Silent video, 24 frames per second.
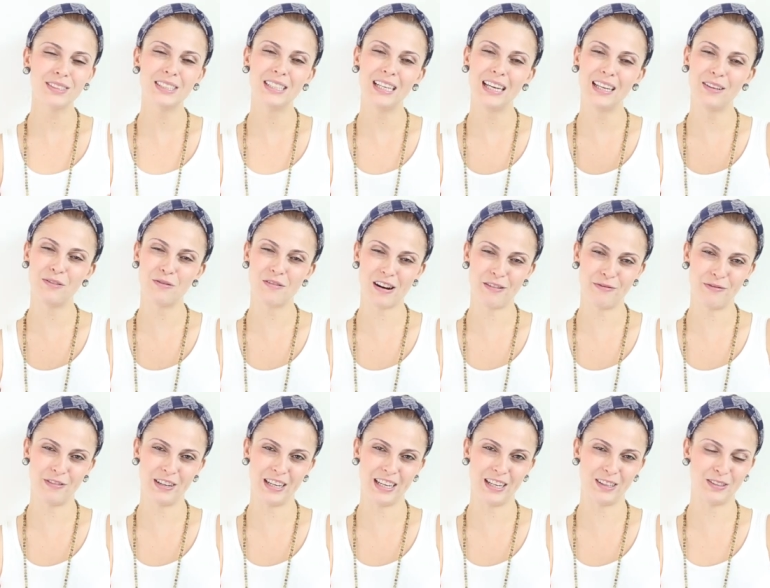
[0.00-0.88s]
And
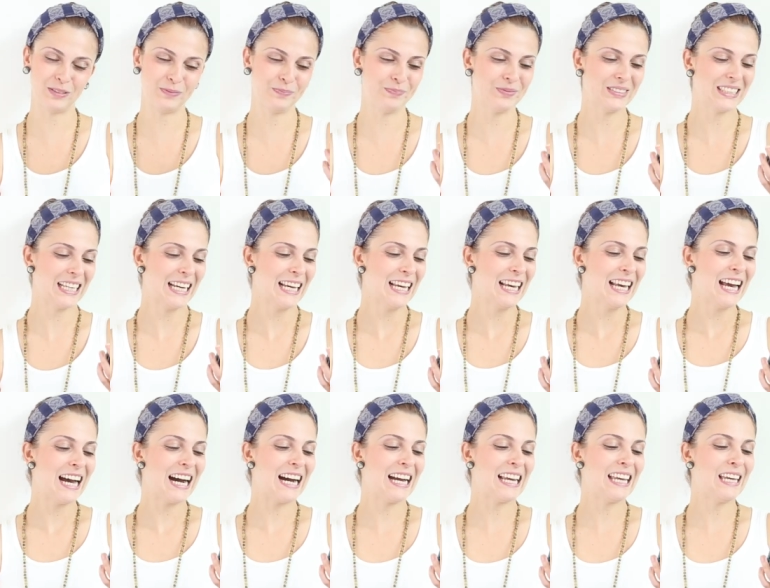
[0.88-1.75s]
Raphael,
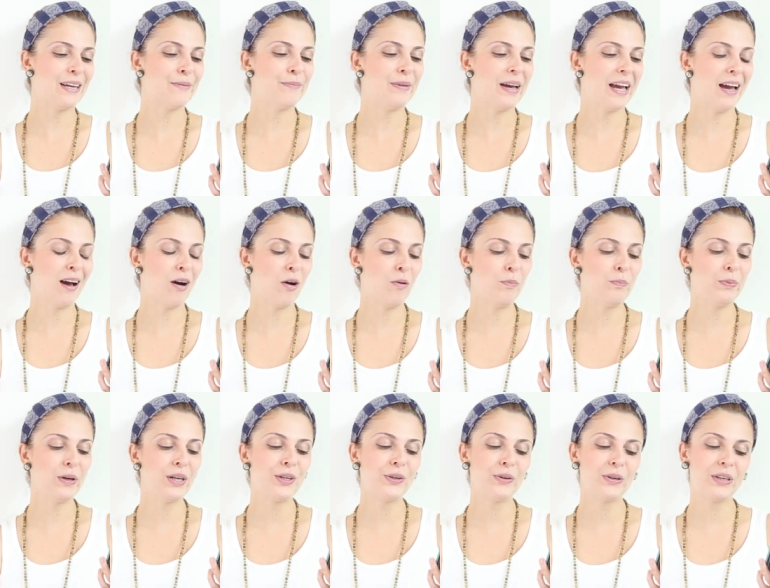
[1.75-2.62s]
I am
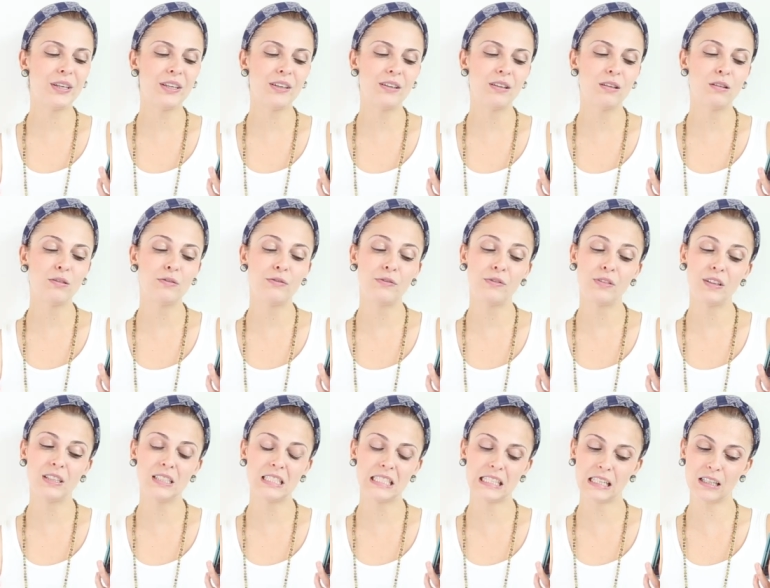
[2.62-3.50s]
helping you heal
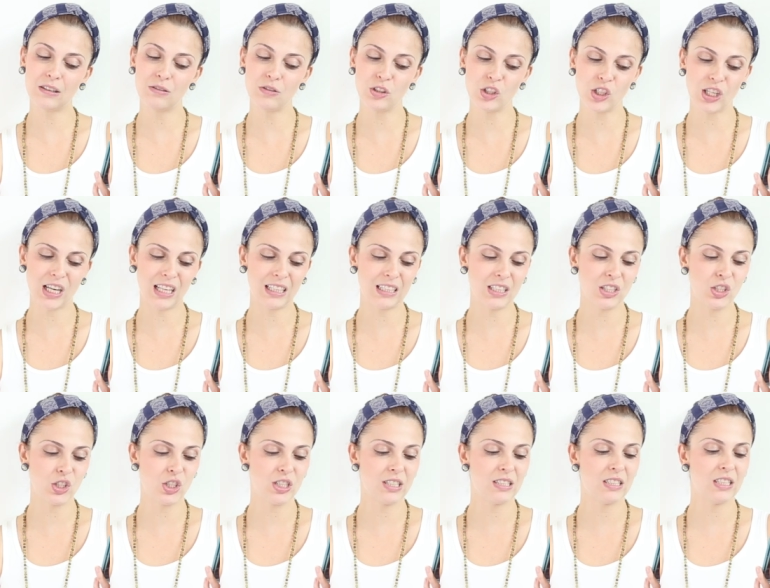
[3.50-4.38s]
physical
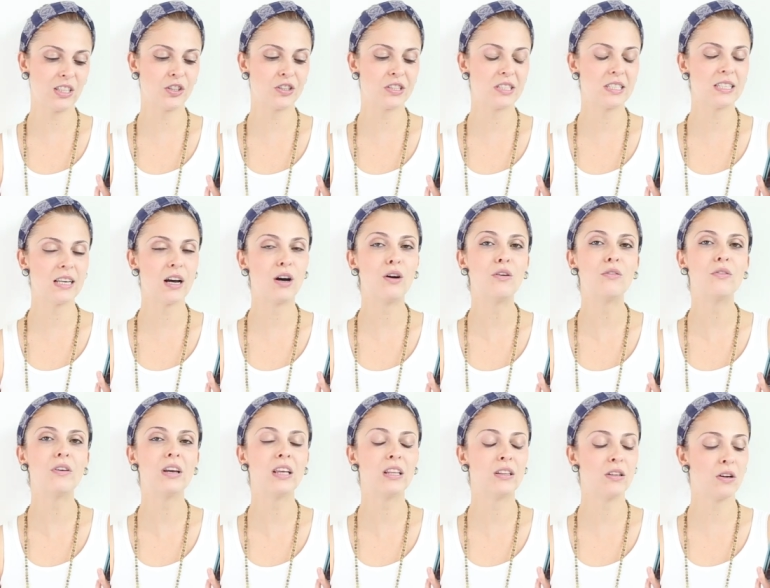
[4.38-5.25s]
challenges in yourself
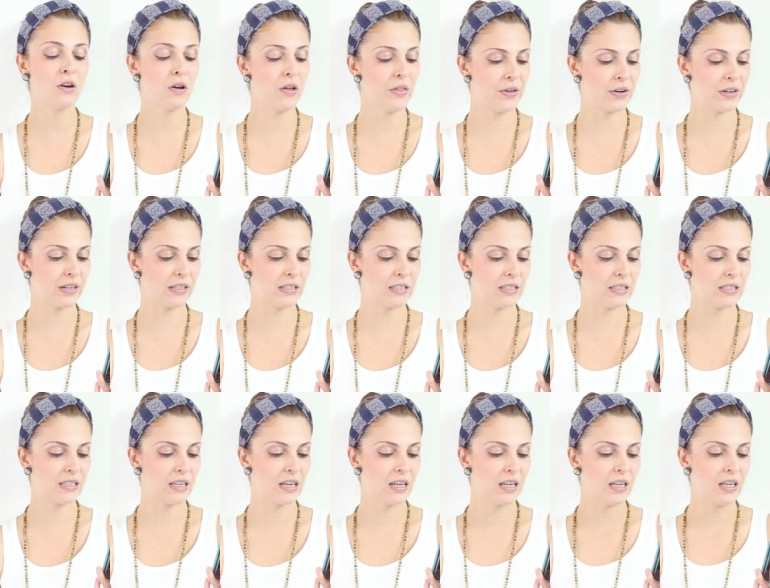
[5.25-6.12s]
and
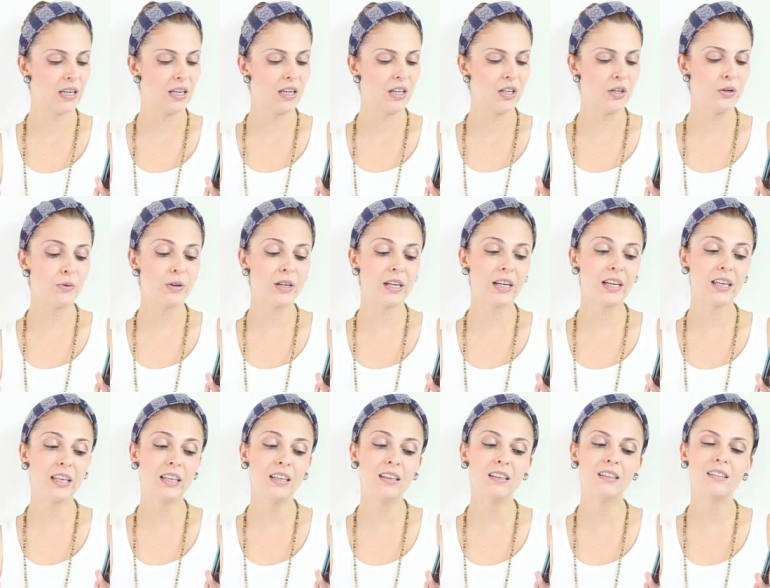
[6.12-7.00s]
others. You are a
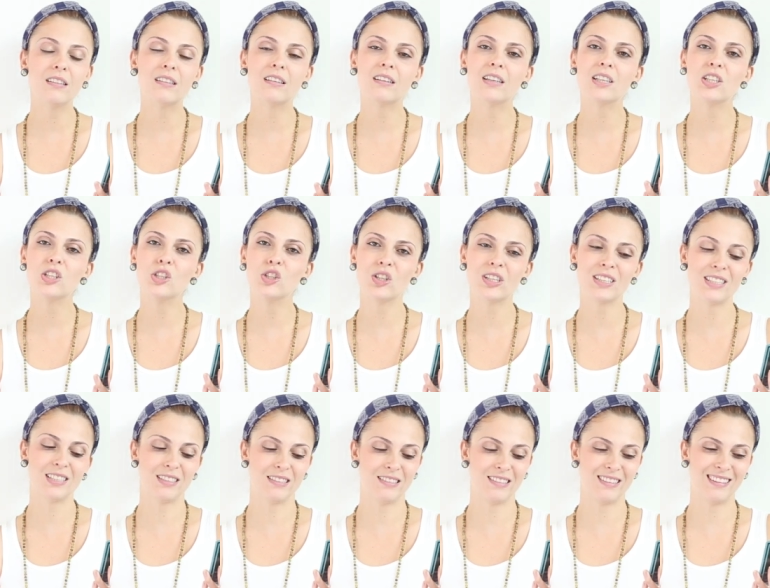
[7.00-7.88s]
healer
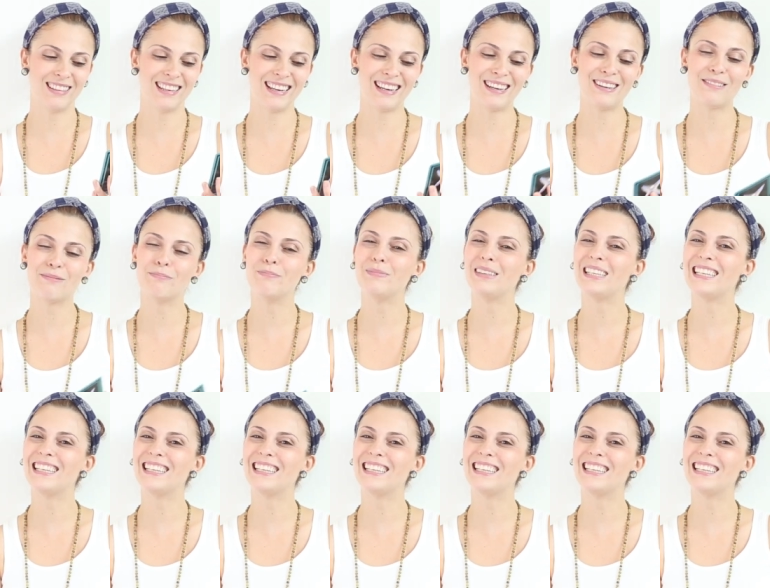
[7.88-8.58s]
just like me.